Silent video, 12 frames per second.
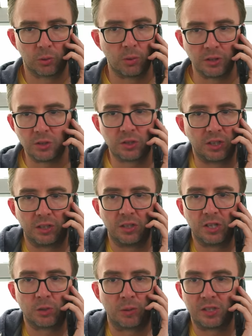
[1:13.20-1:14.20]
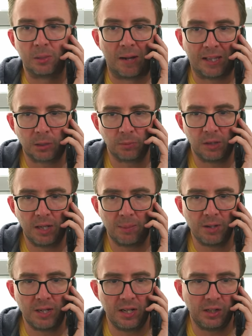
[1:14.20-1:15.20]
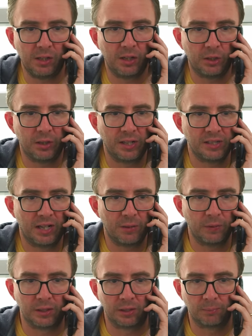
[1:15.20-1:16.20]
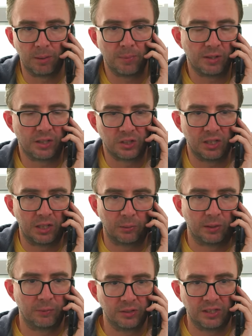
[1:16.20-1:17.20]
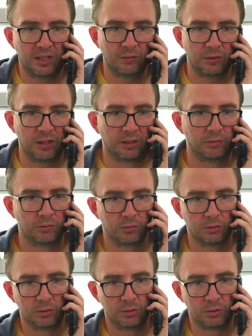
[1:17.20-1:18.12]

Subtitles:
So what did you see? He just went to the bathroom a lot? I mean, he could have had diarrhea. My mother has diarrhea every day of her life.